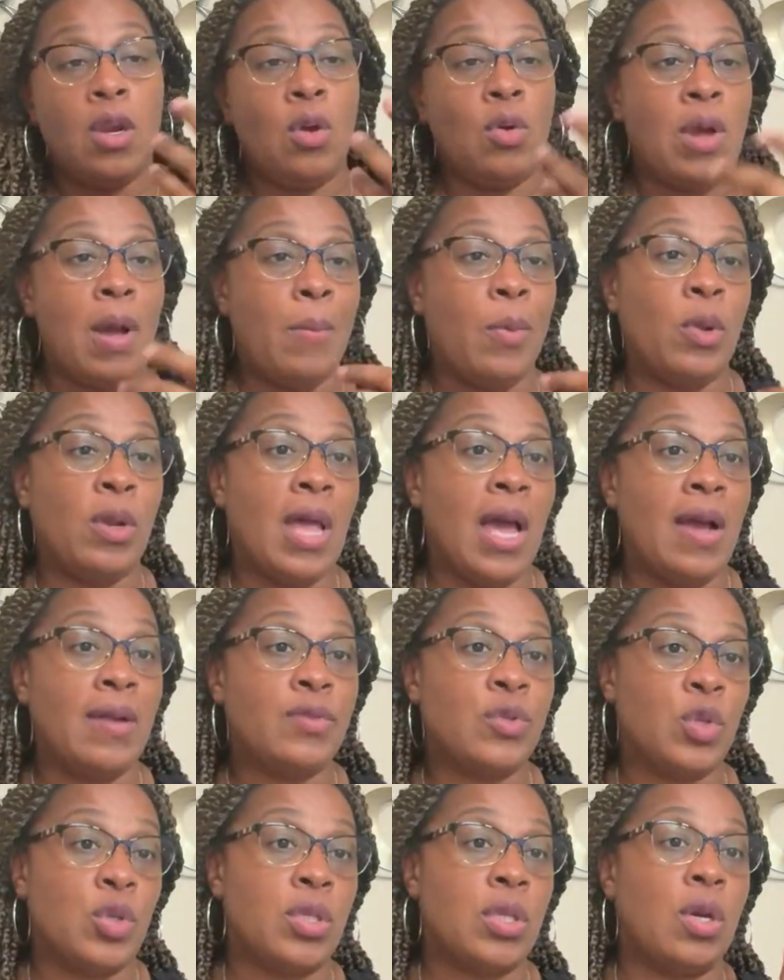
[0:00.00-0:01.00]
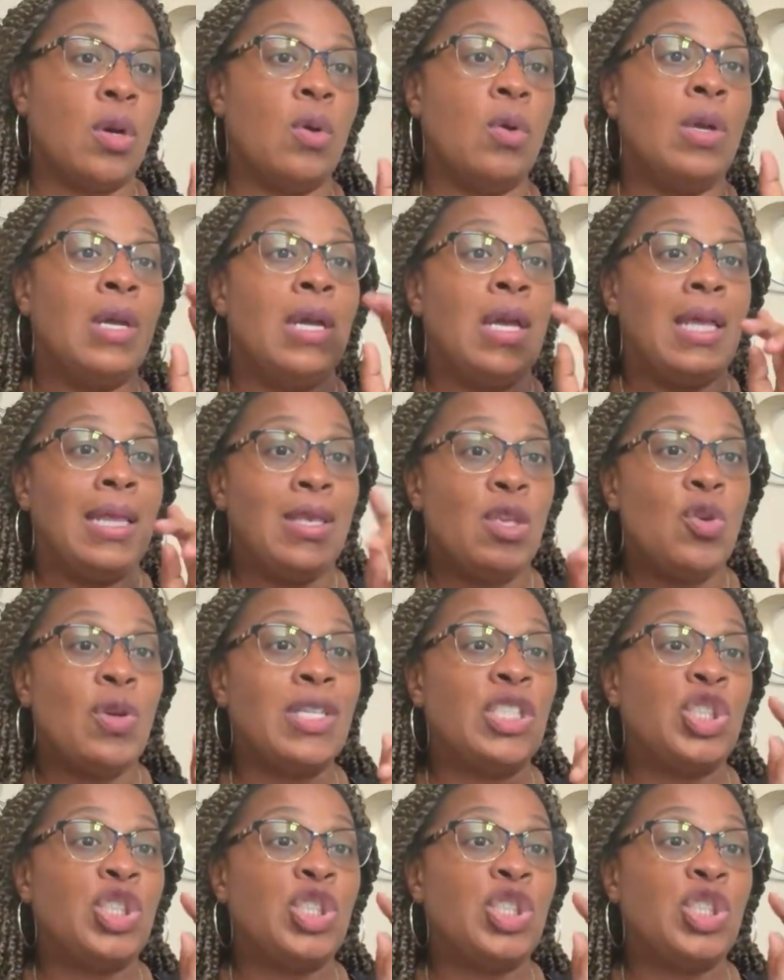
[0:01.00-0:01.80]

couple lives or so. You can